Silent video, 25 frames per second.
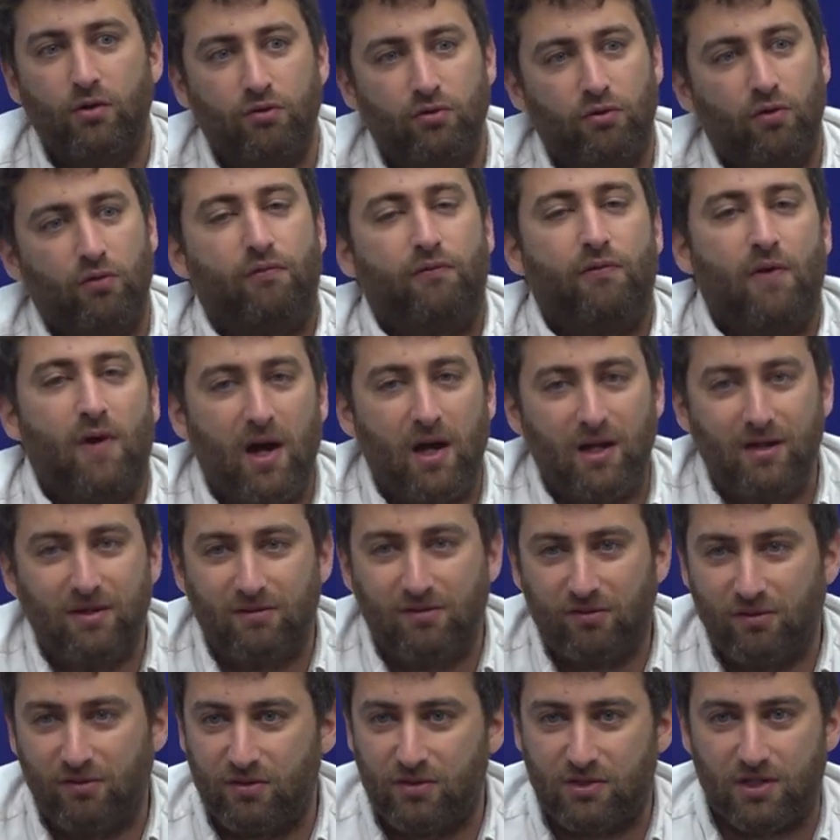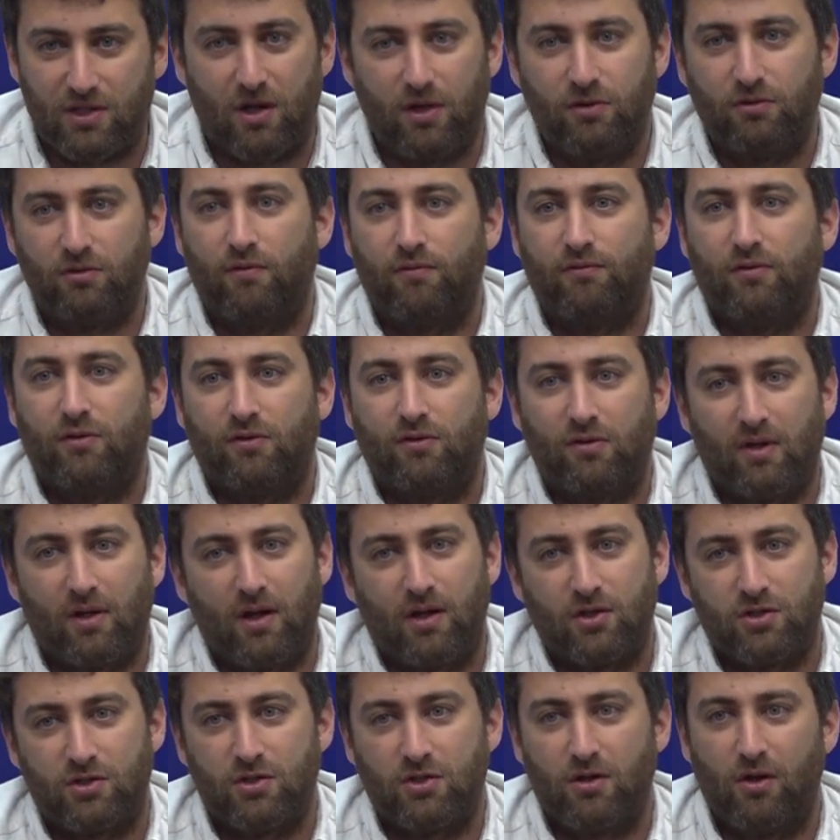to fight this kind of
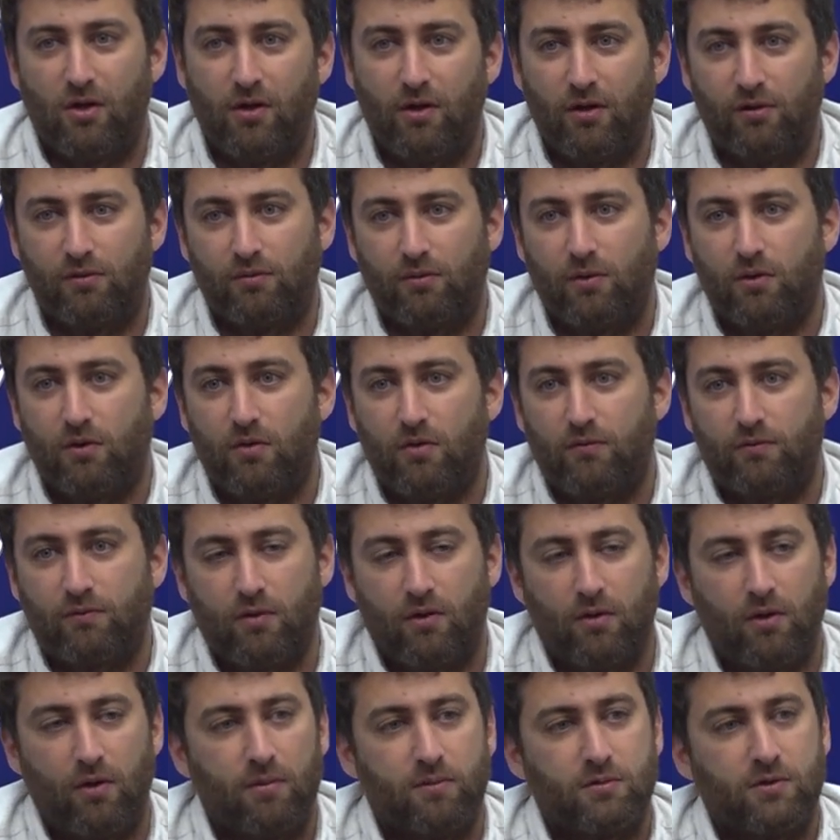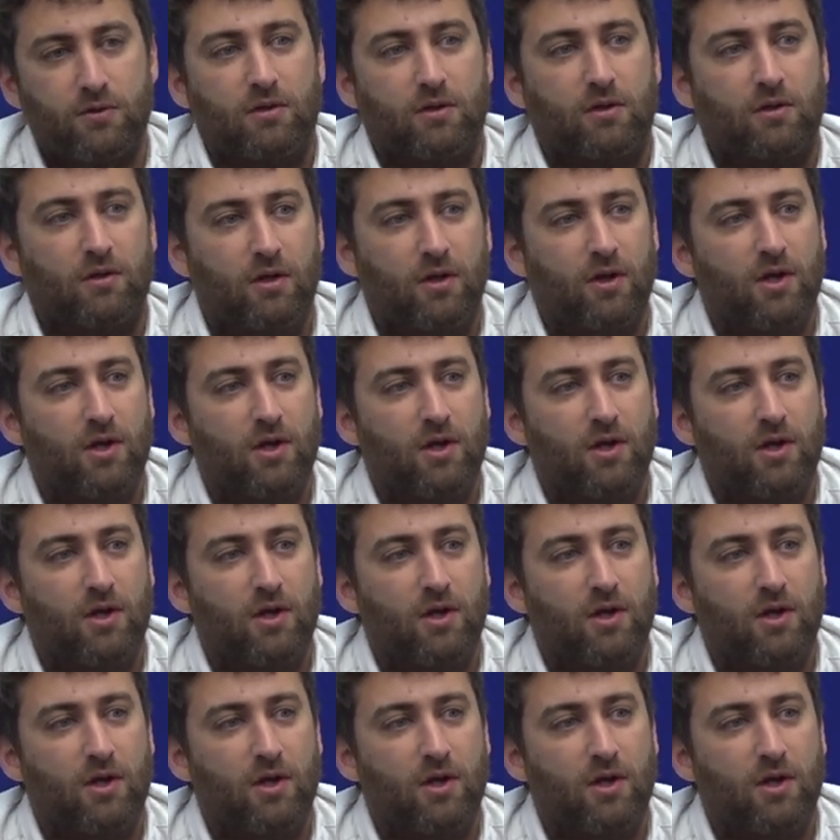international network of corruption.